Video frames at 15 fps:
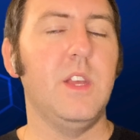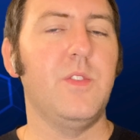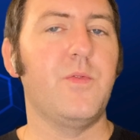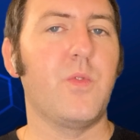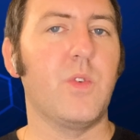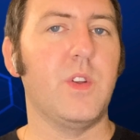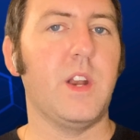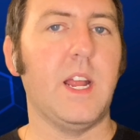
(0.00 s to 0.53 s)

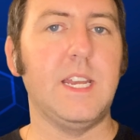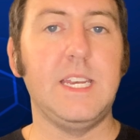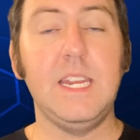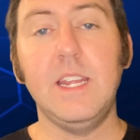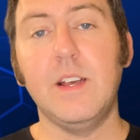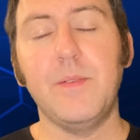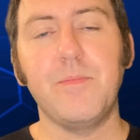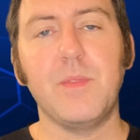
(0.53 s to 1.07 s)
for an
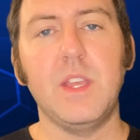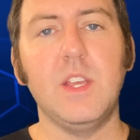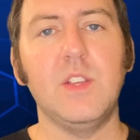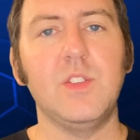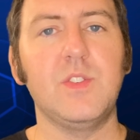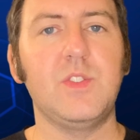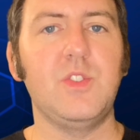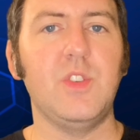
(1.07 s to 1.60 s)
idea
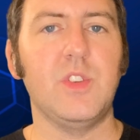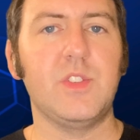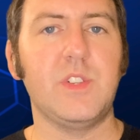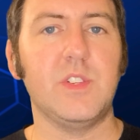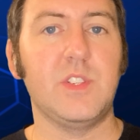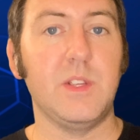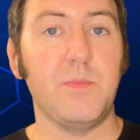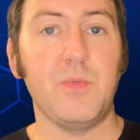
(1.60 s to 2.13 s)
is just
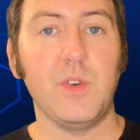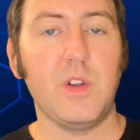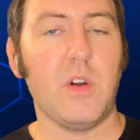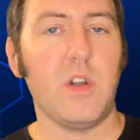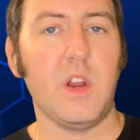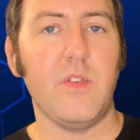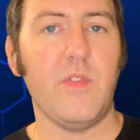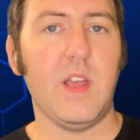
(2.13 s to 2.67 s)
a simple
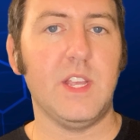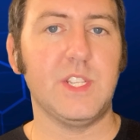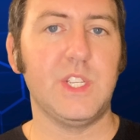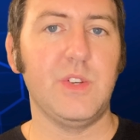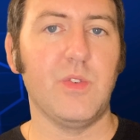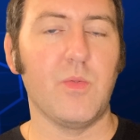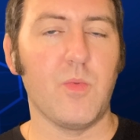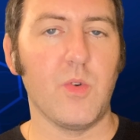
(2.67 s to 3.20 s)

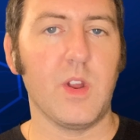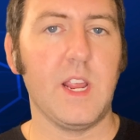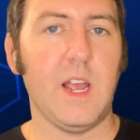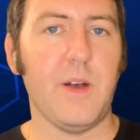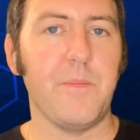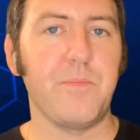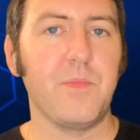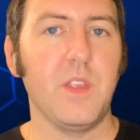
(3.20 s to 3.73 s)
cardiovascular
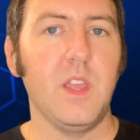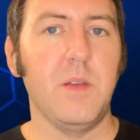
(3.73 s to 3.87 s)
workout